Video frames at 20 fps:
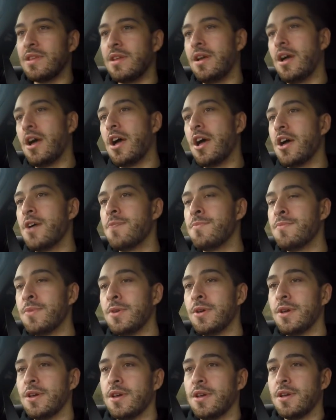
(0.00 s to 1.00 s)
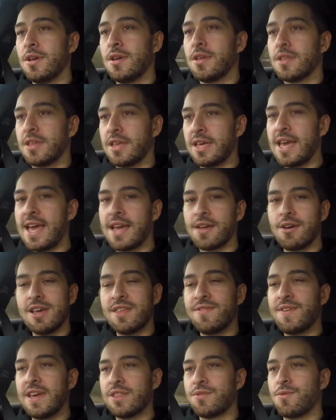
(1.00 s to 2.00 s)
Um, so yeah
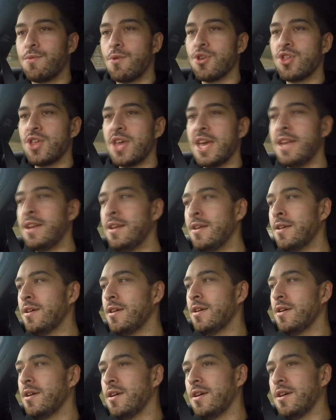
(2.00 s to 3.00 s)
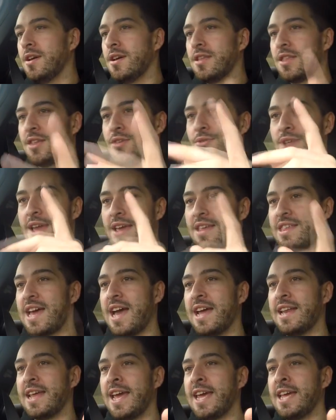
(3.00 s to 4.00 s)
guys, thanks for watching. Till next
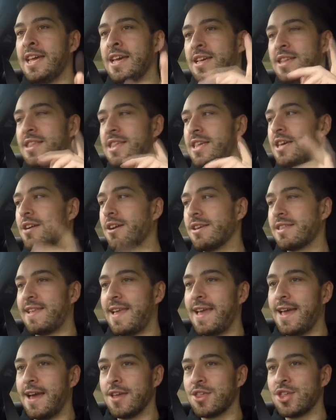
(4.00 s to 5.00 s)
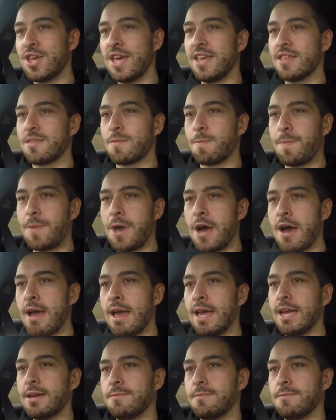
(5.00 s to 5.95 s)
Saturday, see you guys later. Cheers, bye.